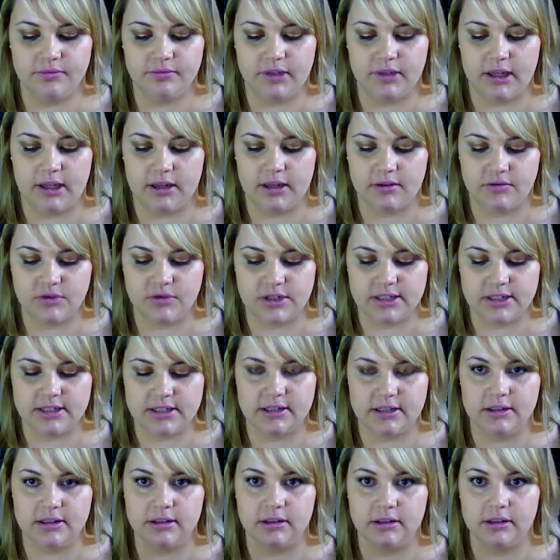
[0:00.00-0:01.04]
Yeah, just a
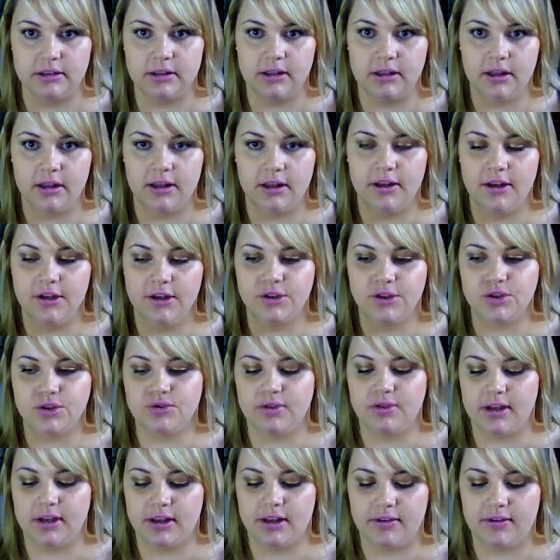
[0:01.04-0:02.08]
little
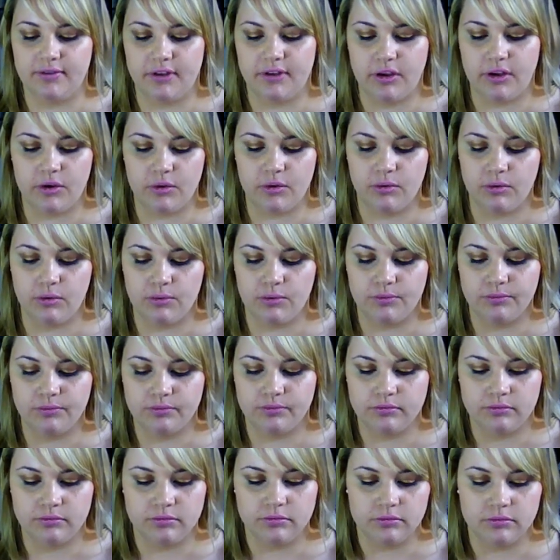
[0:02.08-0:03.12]
trick if you
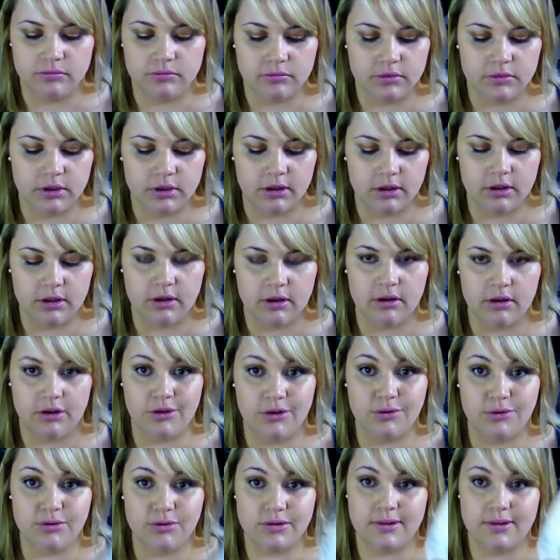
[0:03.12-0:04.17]

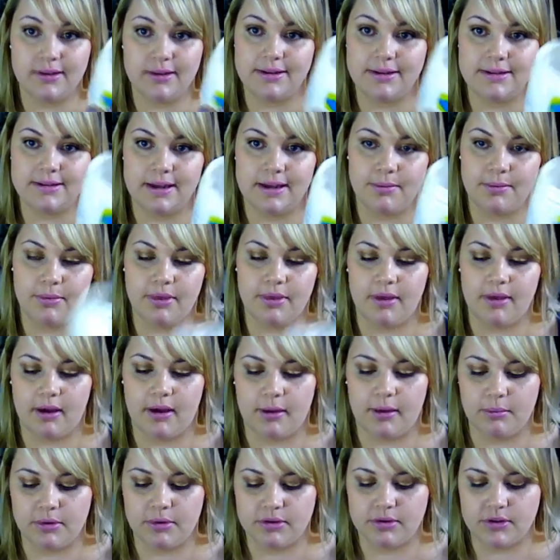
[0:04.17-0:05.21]
use the same
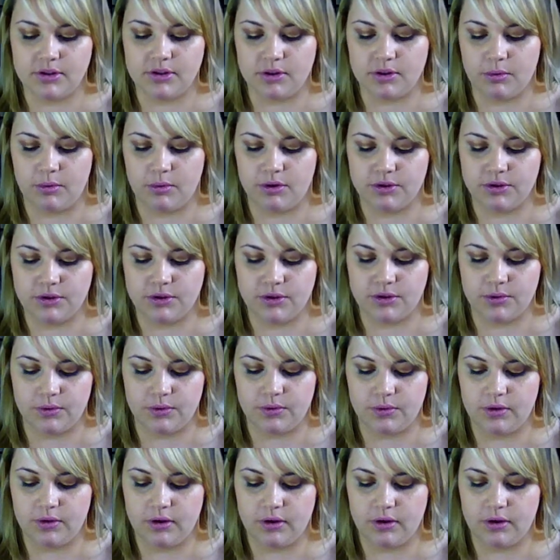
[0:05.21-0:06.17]
thing but don't want to